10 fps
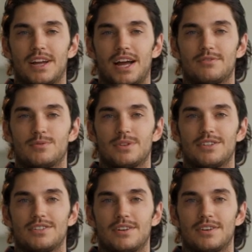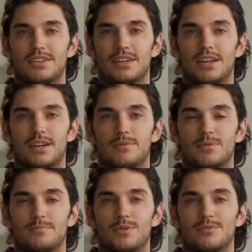Hack 47.
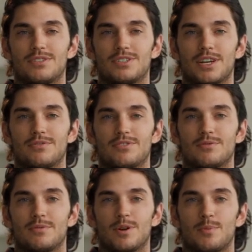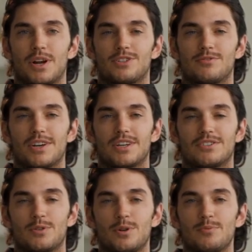Remove scuffs from your watch
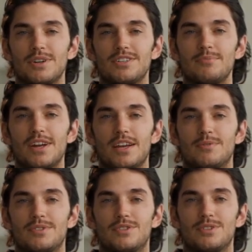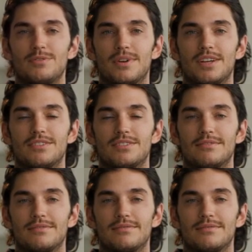face or wristband with toothpaste.